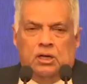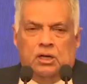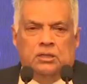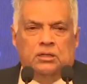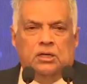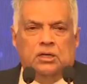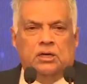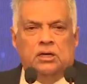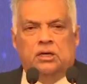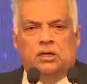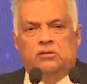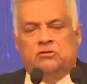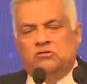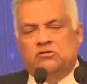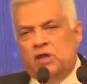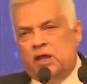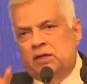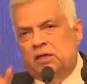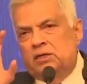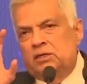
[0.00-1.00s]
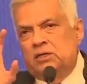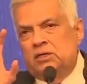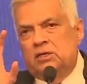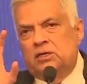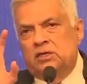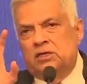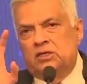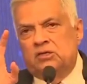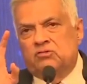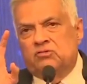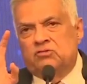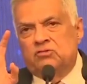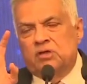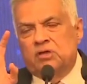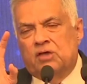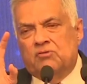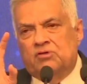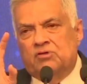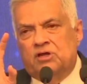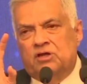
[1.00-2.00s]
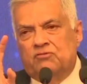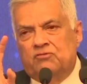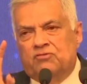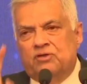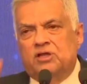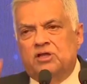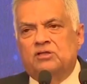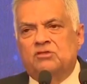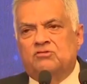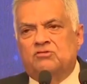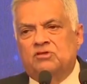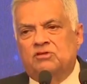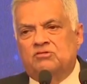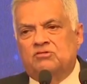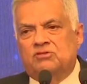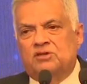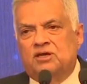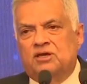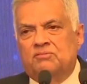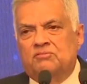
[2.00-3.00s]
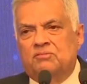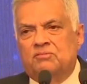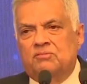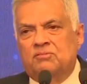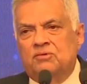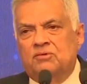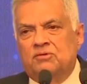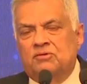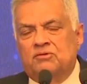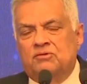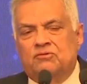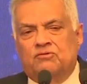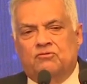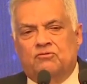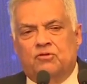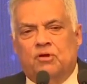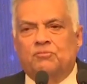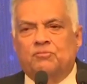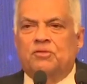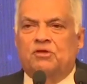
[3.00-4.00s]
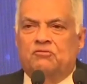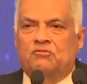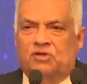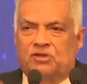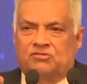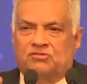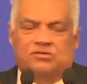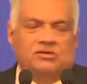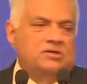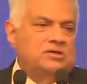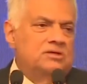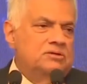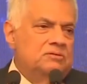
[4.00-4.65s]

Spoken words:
The Chinese have a different system from the West